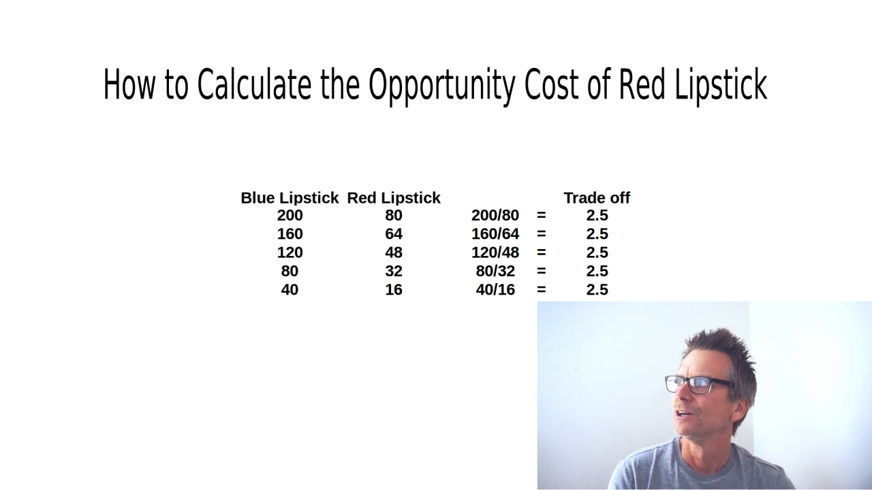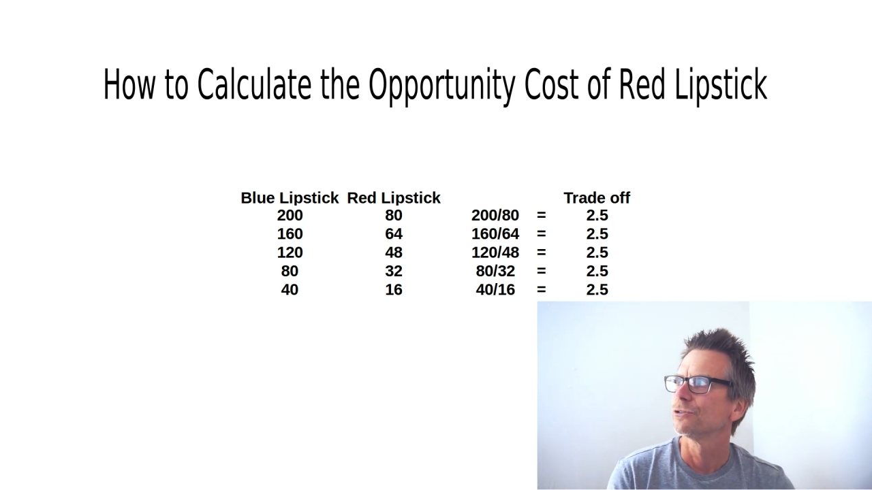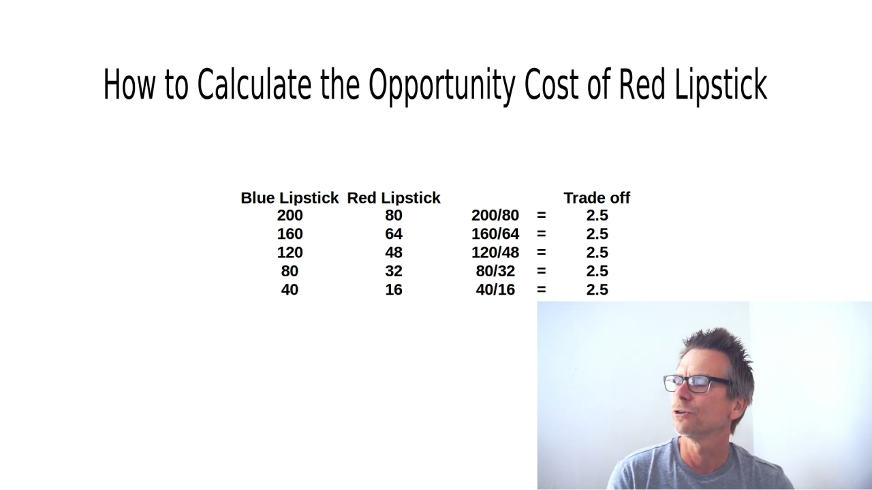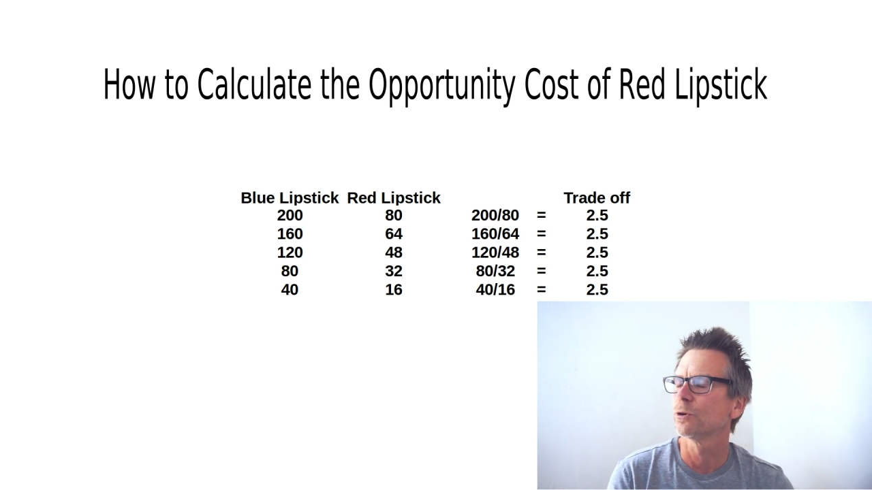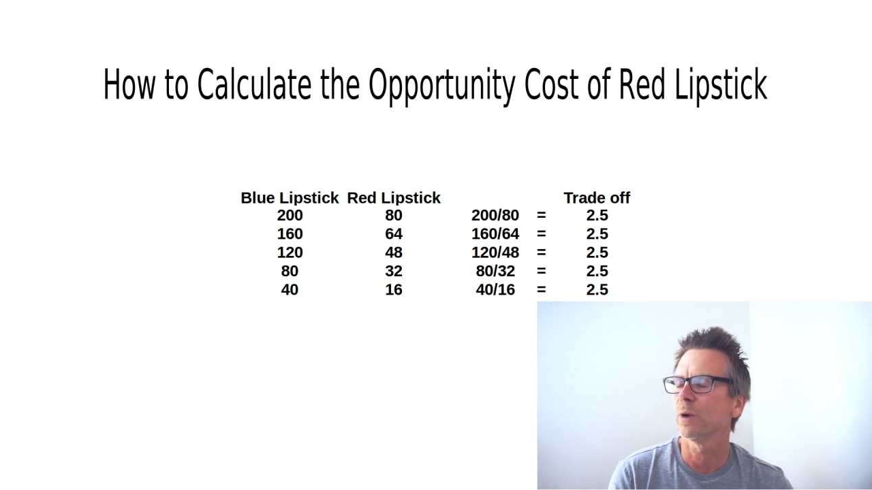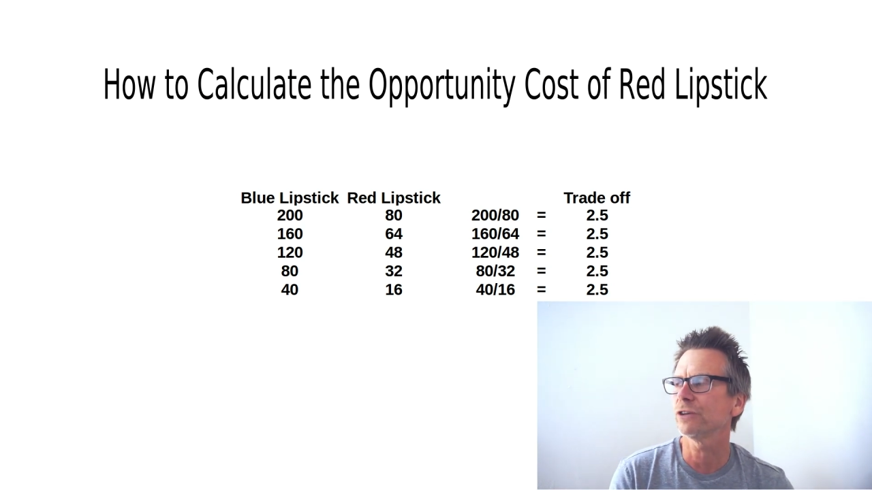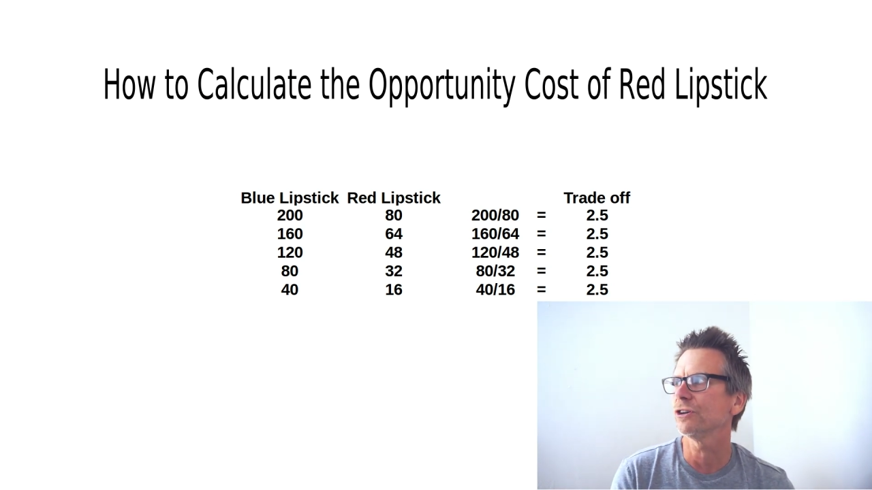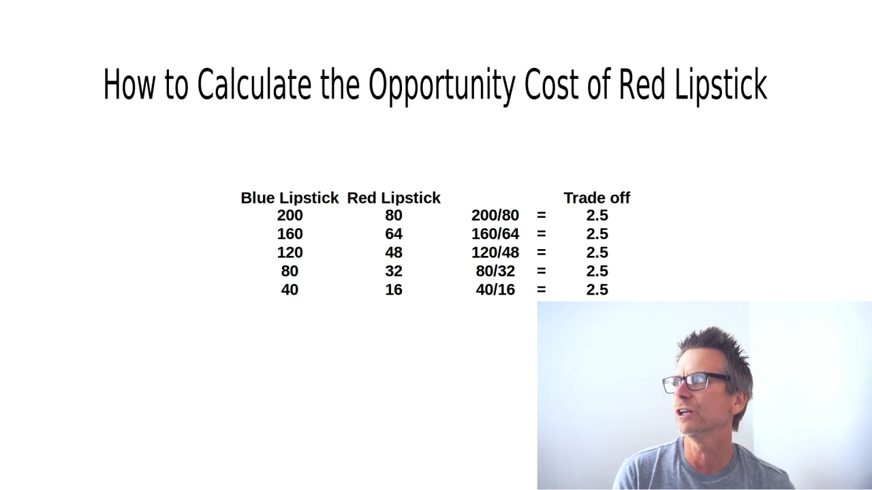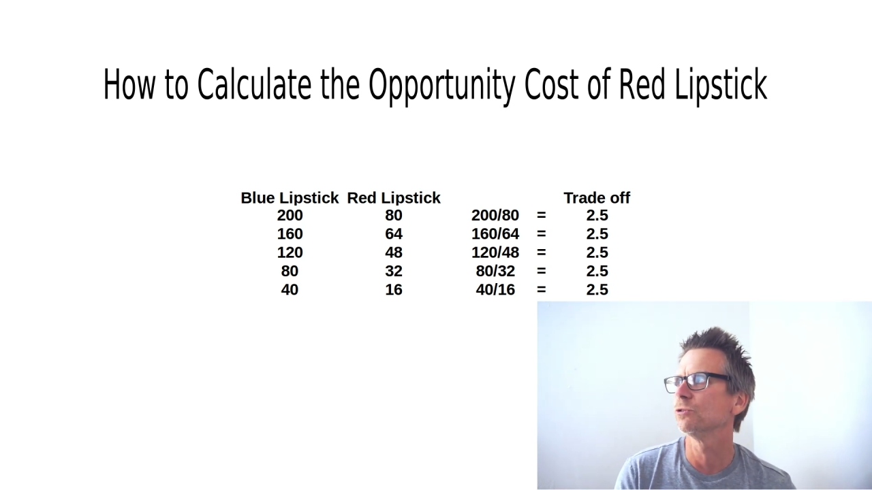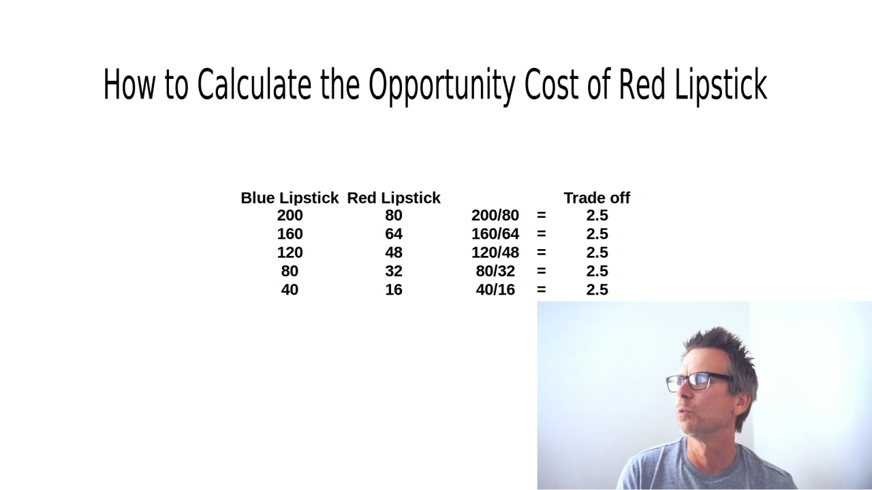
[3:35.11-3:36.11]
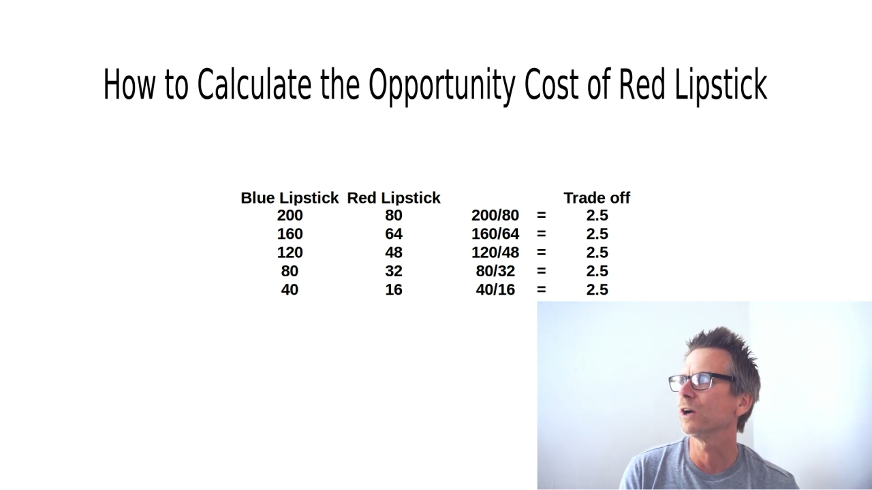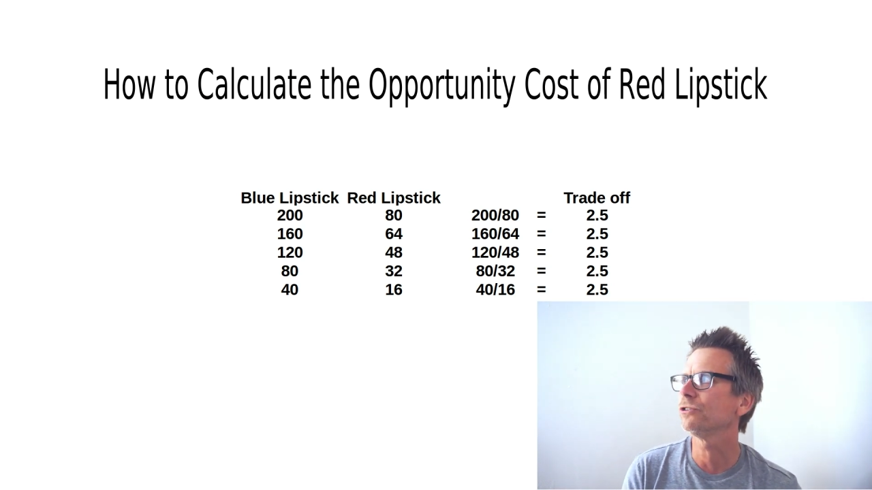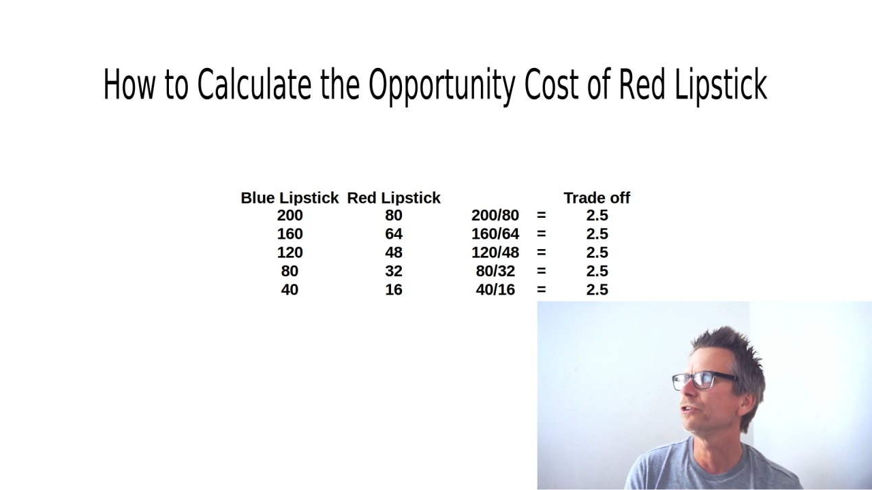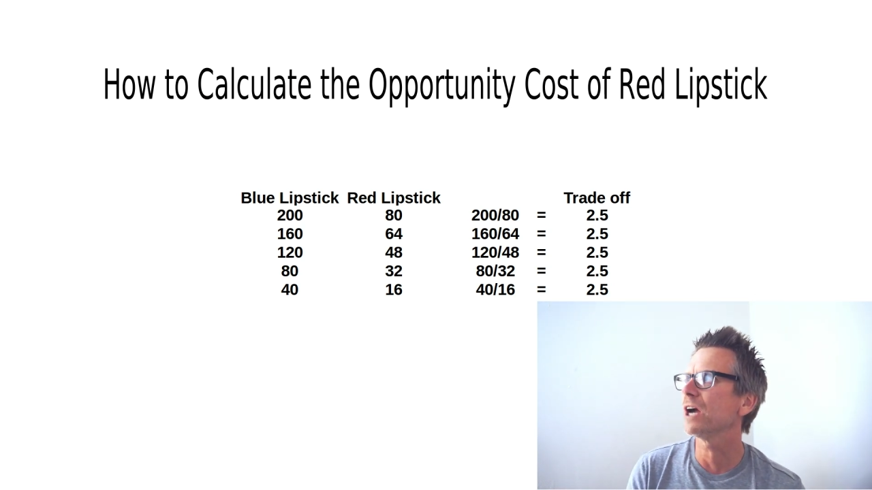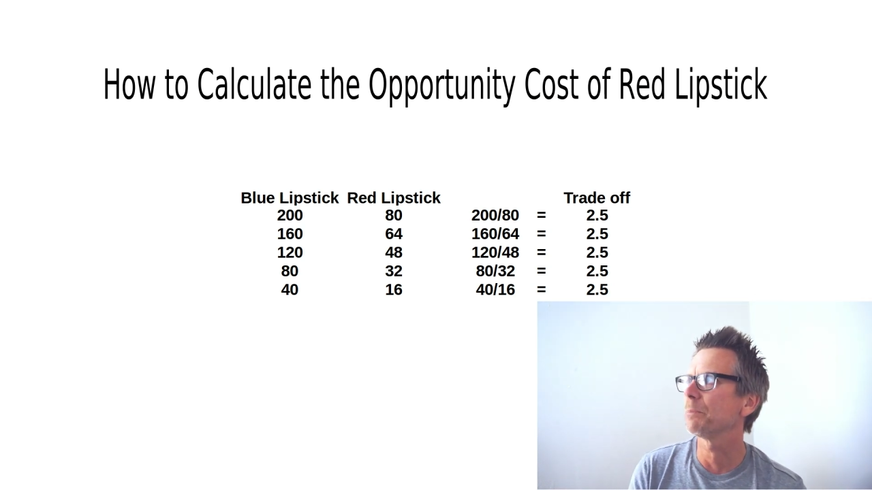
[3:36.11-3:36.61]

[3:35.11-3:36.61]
So the question is, what is the